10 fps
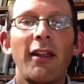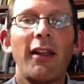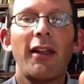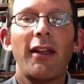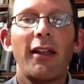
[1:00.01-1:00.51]

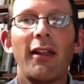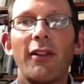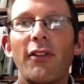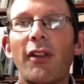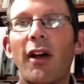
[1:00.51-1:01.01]

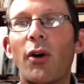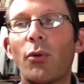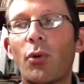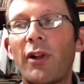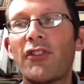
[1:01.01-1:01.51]
the whole
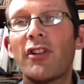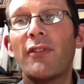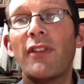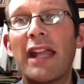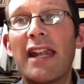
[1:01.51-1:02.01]
question
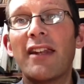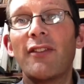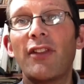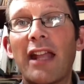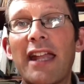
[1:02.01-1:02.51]
of the end
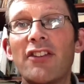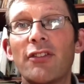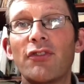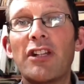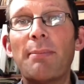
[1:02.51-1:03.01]
of the age
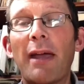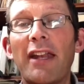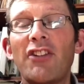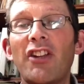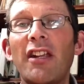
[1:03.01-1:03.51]
of cheap
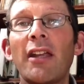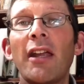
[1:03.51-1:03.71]
energy